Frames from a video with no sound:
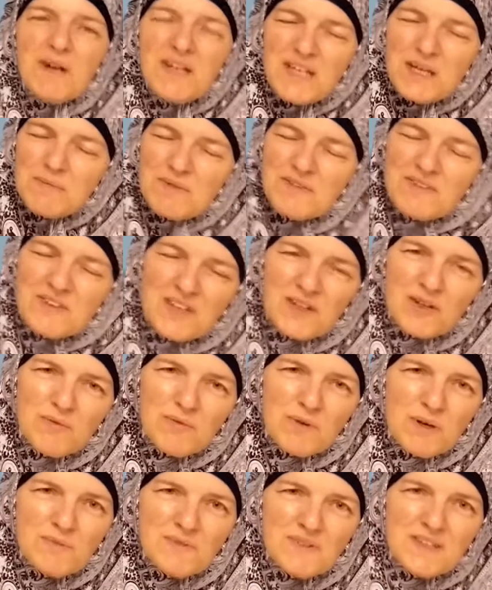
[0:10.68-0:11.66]
name is Layla
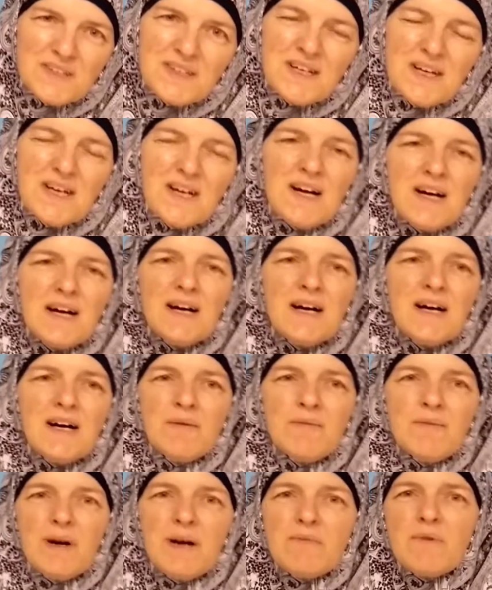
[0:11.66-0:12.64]
Ramsey.
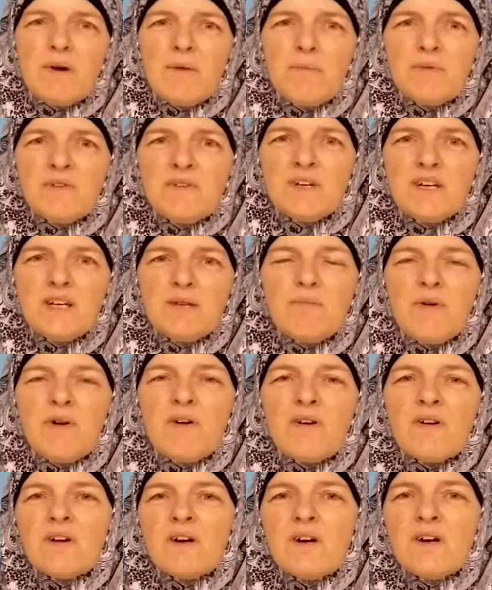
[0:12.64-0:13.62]
Um, I'm representing
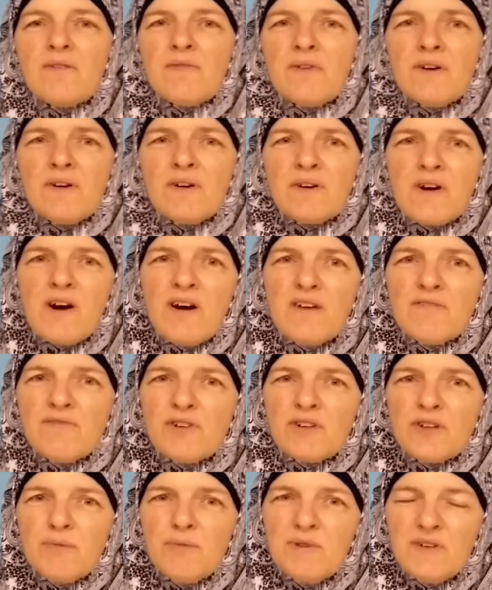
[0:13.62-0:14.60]
part of our
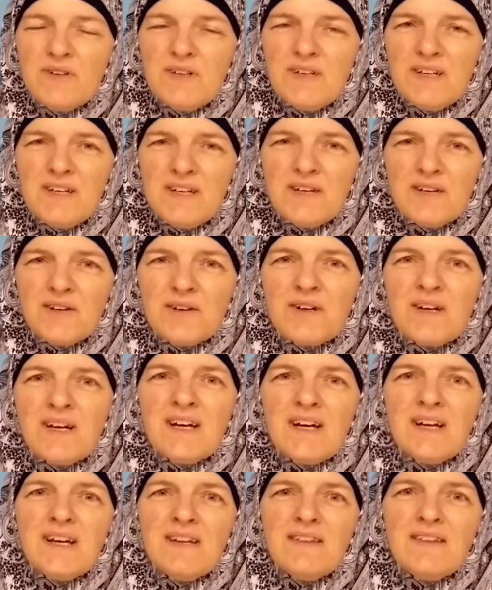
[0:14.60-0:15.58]
convert community here
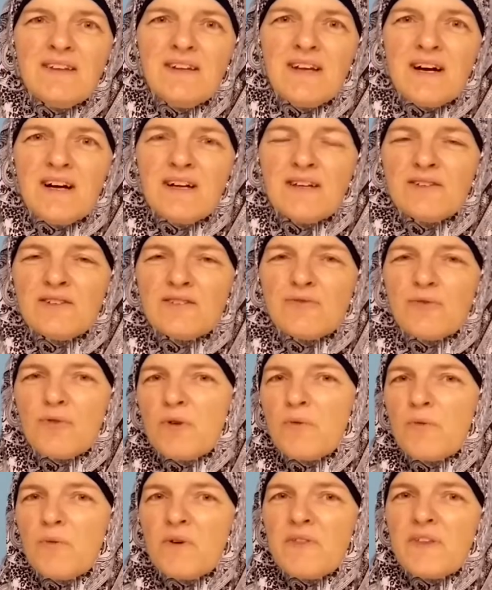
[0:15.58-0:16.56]
in the
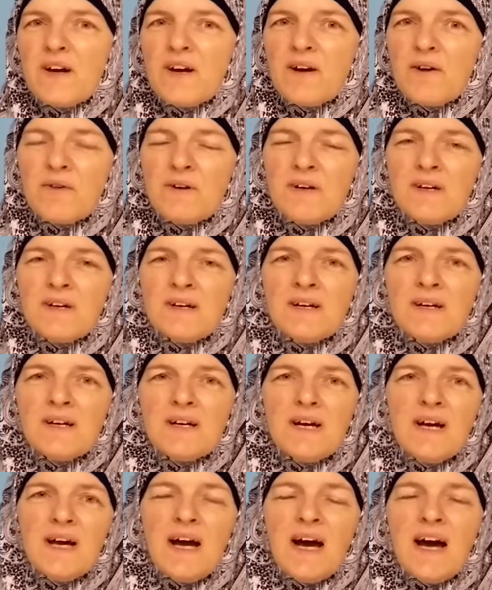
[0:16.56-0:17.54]
Dallas-Fort Worth area.
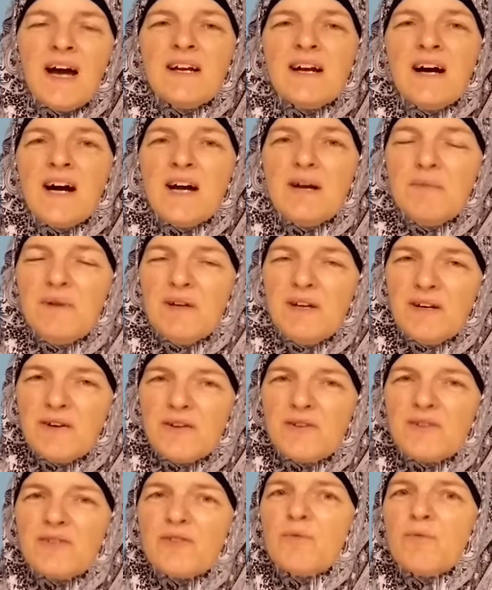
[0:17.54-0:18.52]
And I'm
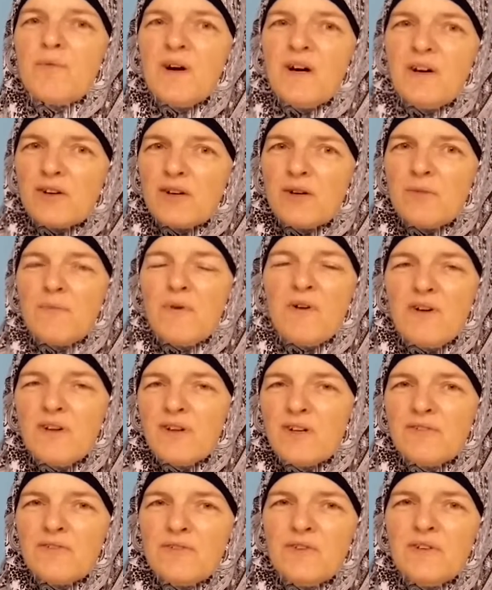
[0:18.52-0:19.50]
here to welcome all
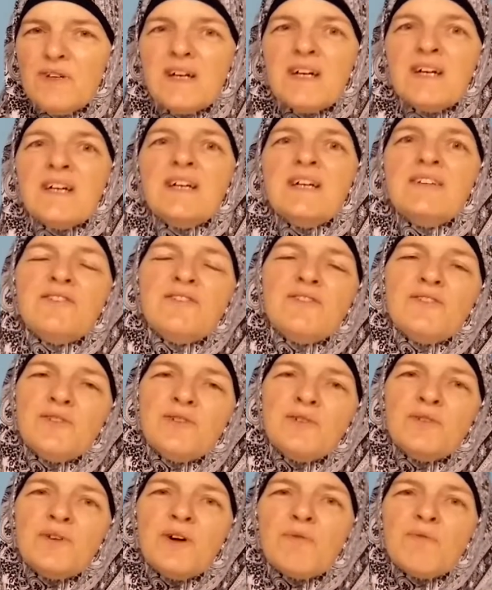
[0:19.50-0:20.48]
of you guys
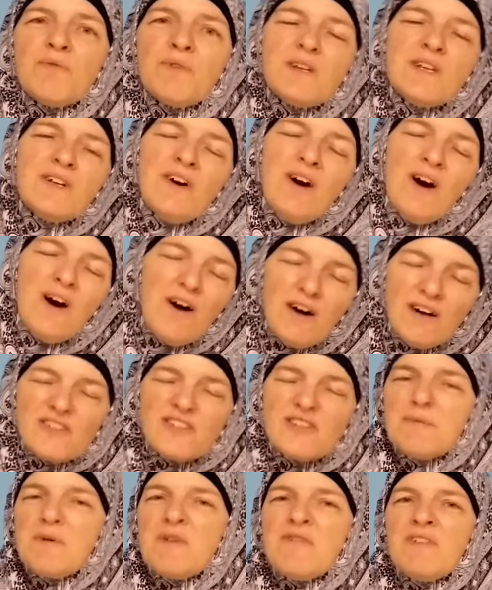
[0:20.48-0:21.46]
to a really
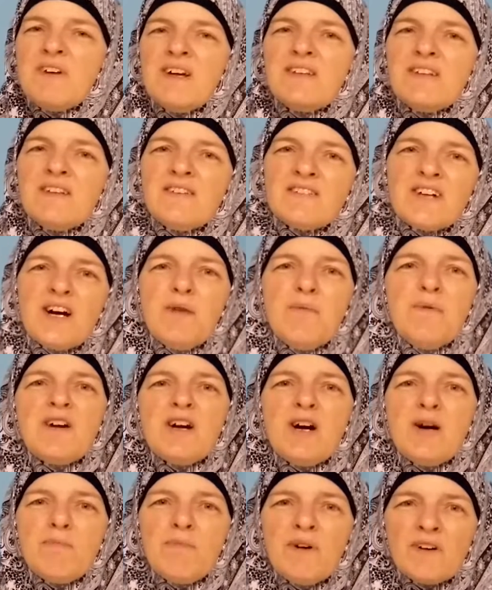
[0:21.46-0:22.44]
awesome event that's coming
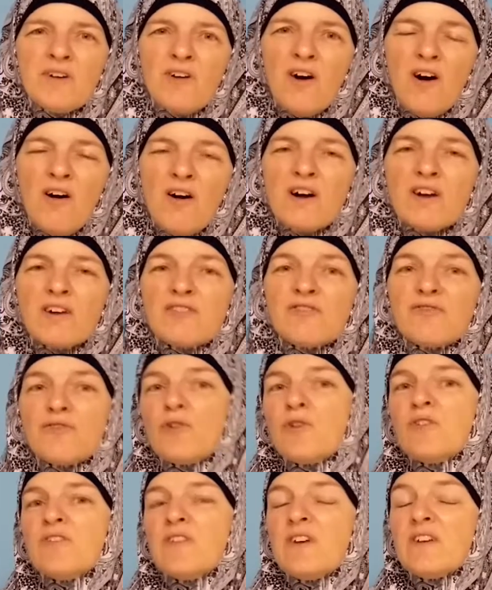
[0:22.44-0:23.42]
up on August
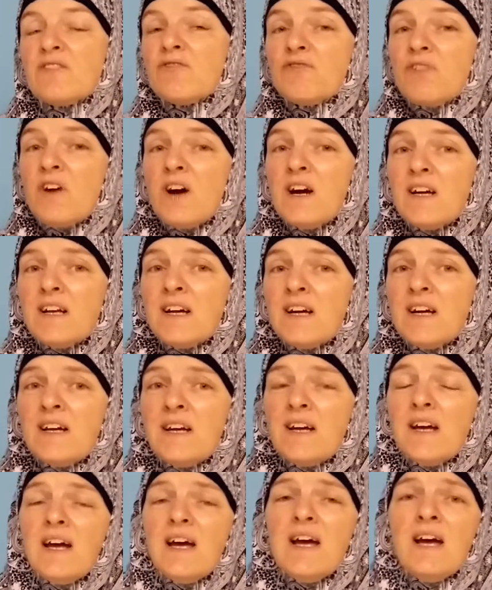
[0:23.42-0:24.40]
1st. That's
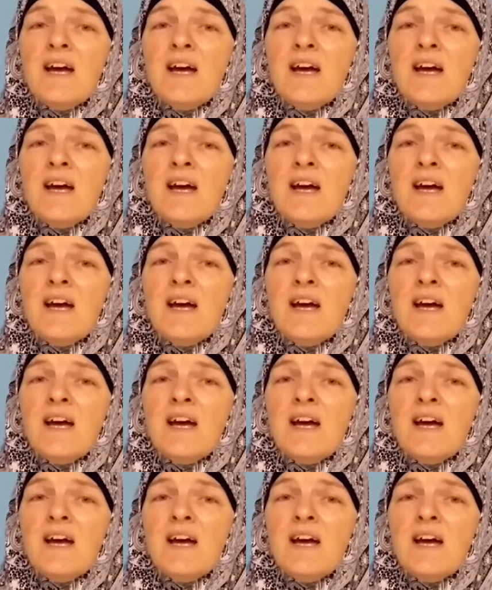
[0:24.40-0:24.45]
Friday.